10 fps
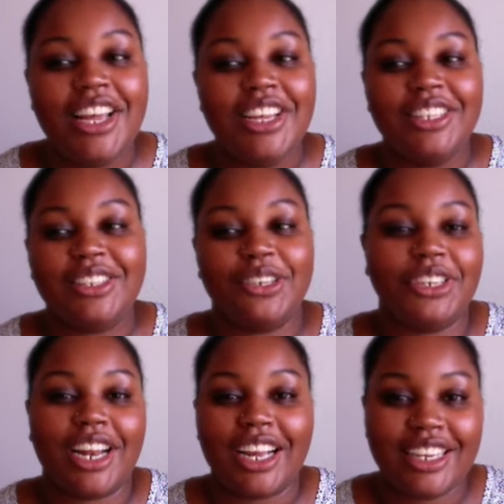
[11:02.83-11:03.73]
So you're
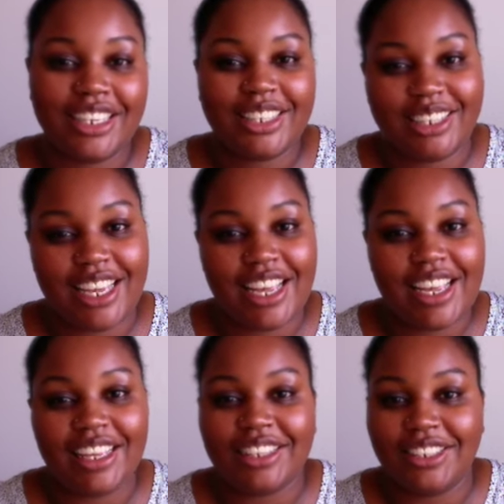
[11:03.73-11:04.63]
not going to
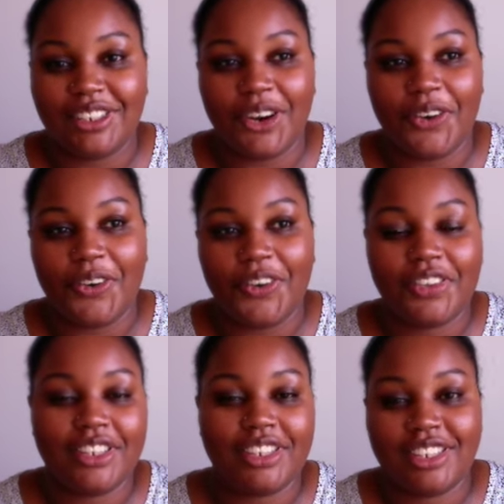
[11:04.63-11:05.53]
see,
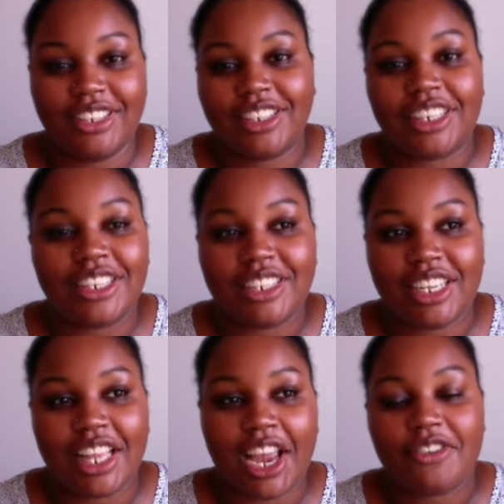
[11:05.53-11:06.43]
you're going to see
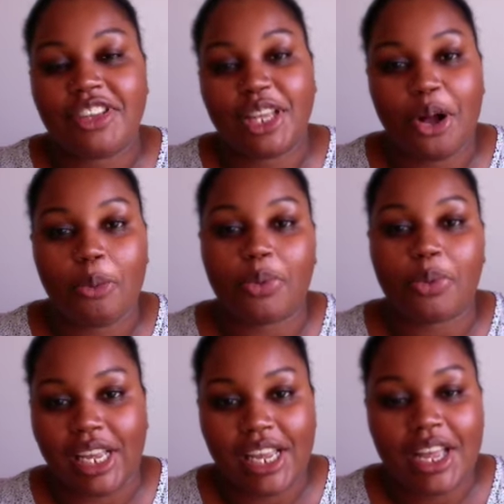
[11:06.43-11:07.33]
like everything all
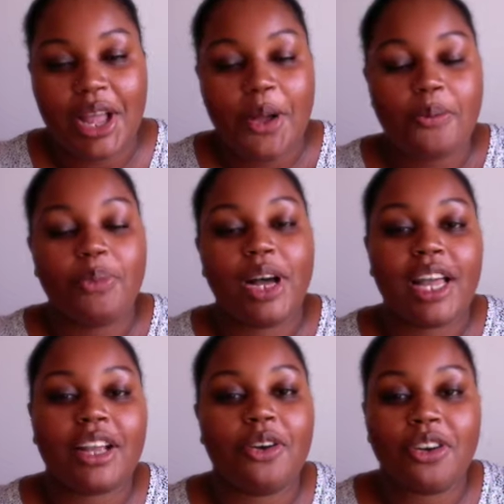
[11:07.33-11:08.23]
pretty, but
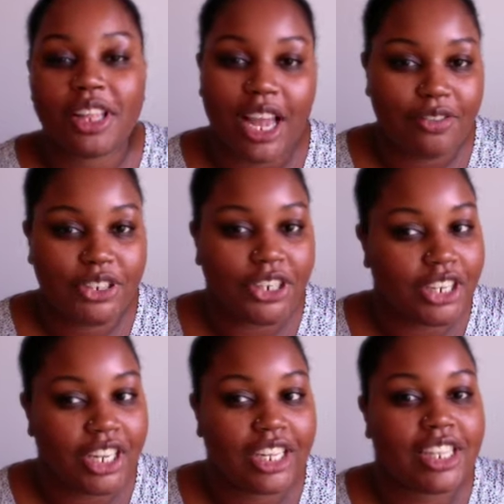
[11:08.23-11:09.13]
go to the
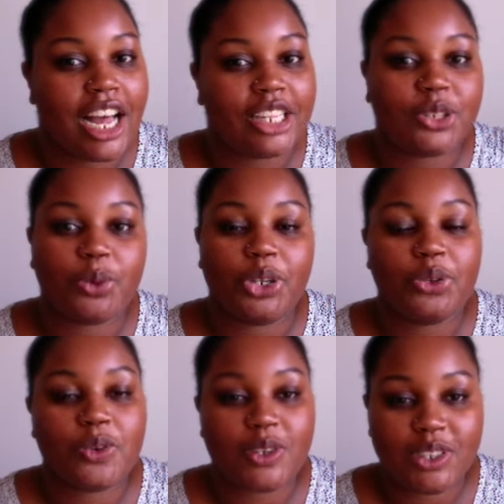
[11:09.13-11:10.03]
cafeteria. That's where you
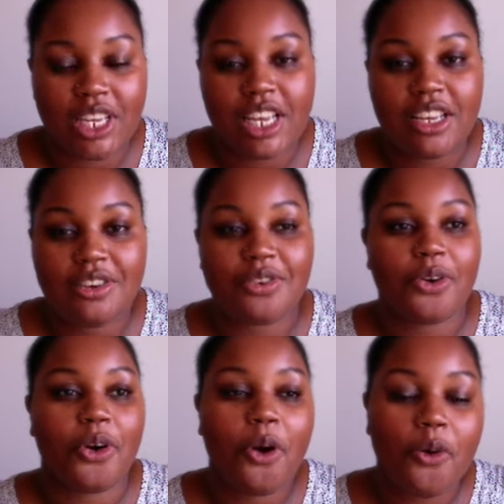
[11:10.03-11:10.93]
will see,
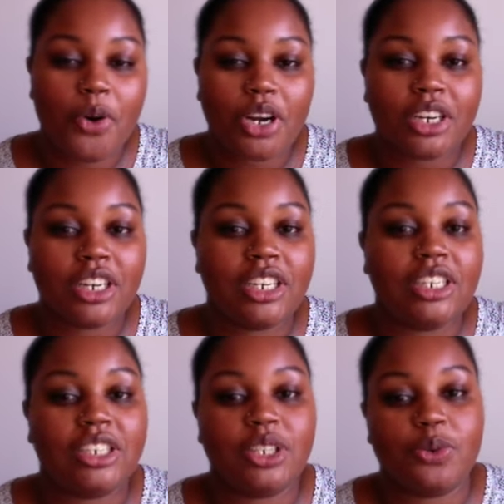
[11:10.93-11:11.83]

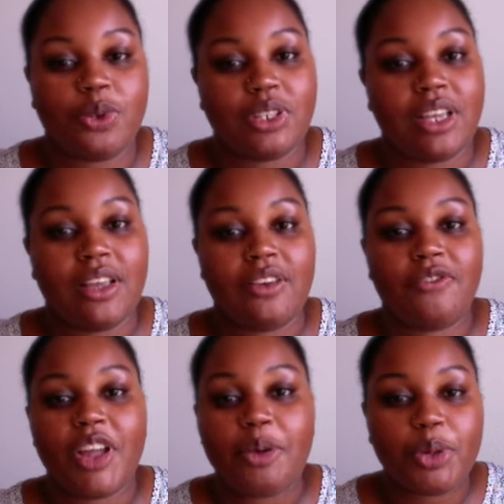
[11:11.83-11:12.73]
co-workers, you will see
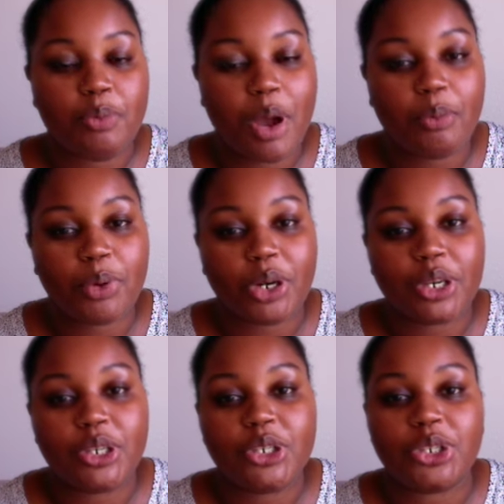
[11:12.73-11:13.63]
family
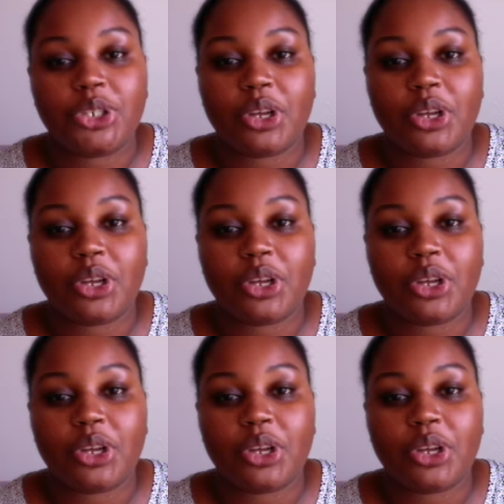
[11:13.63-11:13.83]
members,